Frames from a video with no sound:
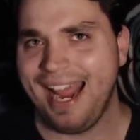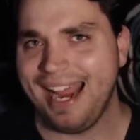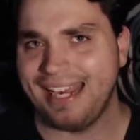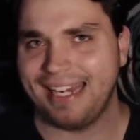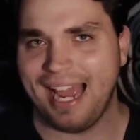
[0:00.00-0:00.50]

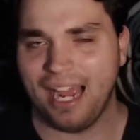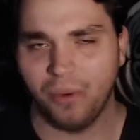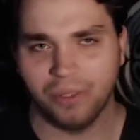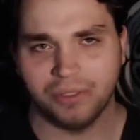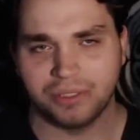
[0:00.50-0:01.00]
8
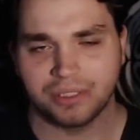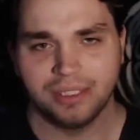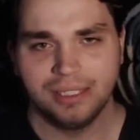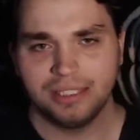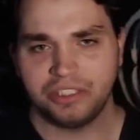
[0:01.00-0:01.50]
hours
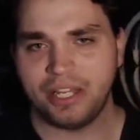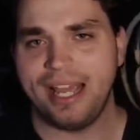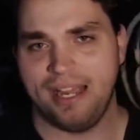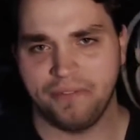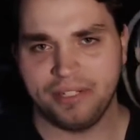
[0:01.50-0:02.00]
to
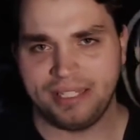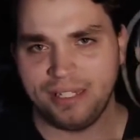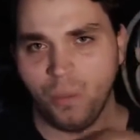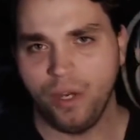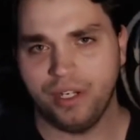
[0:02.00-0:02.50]
get
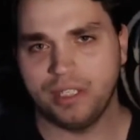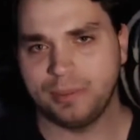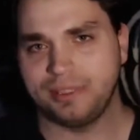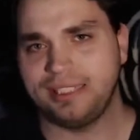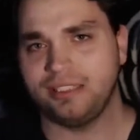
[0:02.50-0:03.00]
everything
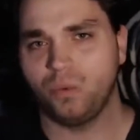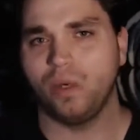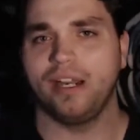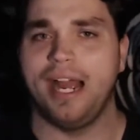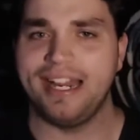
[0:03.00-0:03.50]
100%
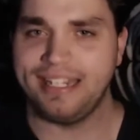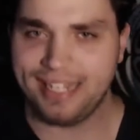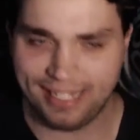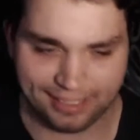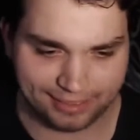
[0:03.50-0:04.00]
where I
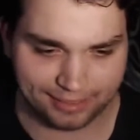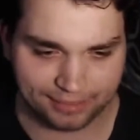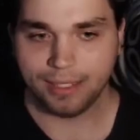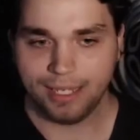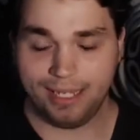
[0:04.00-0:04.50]
need it.
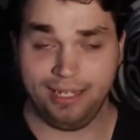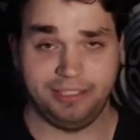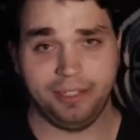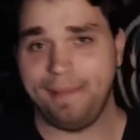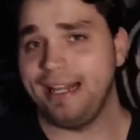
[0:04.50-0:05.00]
And it
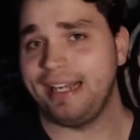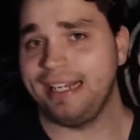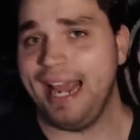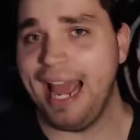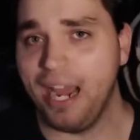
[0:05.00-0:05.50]
took me like
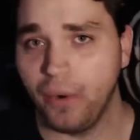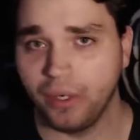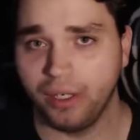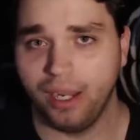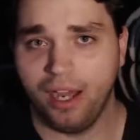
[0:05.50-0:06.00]
an
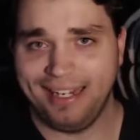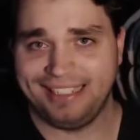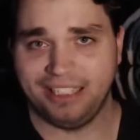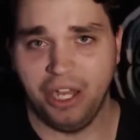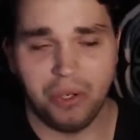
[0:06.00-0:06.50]
hour on
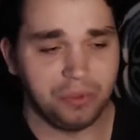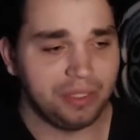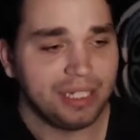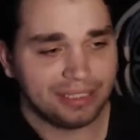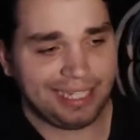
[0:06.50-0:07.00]
its
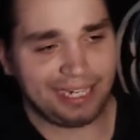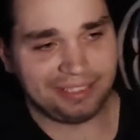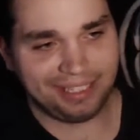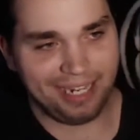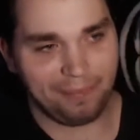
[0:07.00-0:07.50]
own to
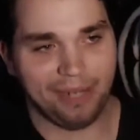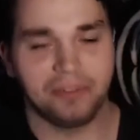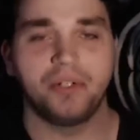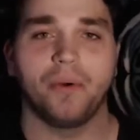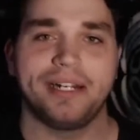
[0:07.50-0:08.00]
actually get my
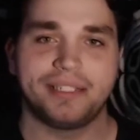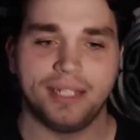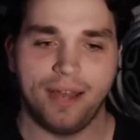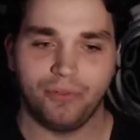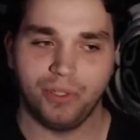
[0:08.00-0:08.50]
recording
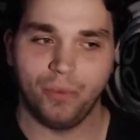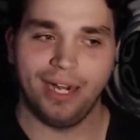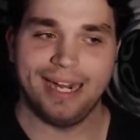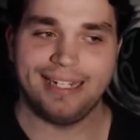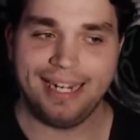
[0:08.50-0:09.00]
software to
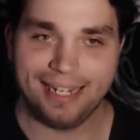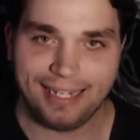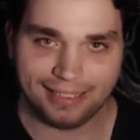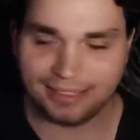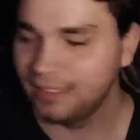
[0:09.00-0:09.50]
where I
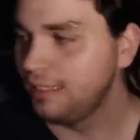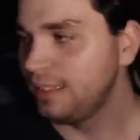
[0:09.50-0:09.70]
needed it.